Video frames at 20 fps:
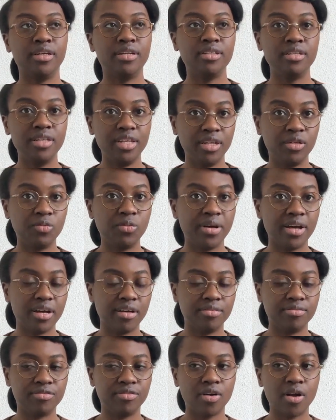
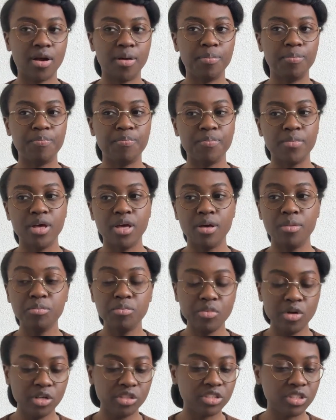knitwear from
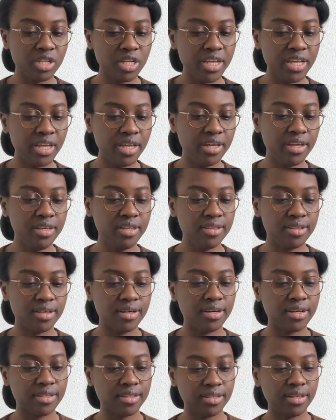mostly the